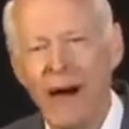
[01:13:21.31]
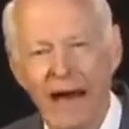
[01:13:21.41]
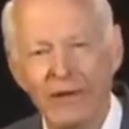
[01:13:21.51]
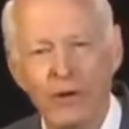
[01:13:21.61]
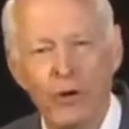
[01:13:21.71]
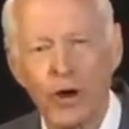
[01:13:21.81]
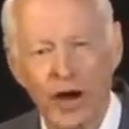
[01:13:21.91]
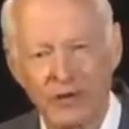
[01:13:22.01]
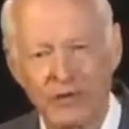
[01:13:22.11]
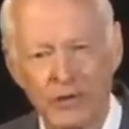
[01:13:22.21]
mind your
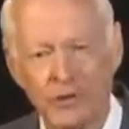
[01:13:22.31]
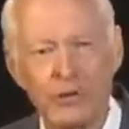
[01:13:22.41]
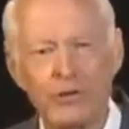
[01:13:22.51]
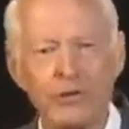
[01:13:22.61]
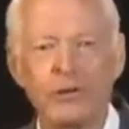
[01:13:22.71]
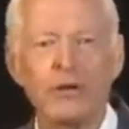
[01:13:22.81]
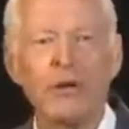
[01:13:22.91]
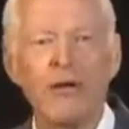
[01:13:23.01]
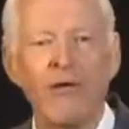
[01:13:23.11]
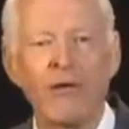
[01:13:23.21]
Constitution.